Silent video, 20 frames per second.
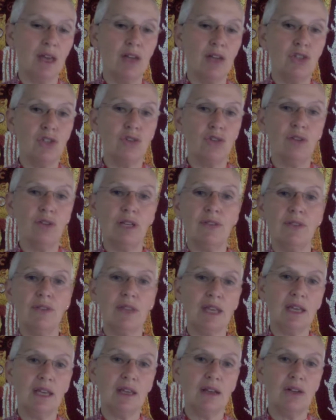During
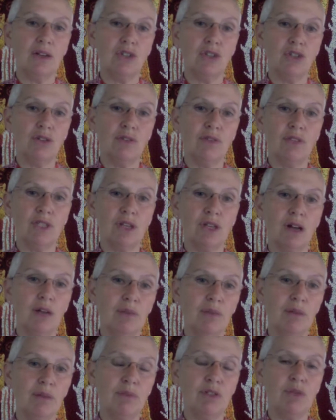the time
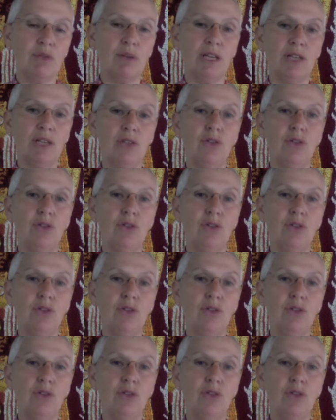in between,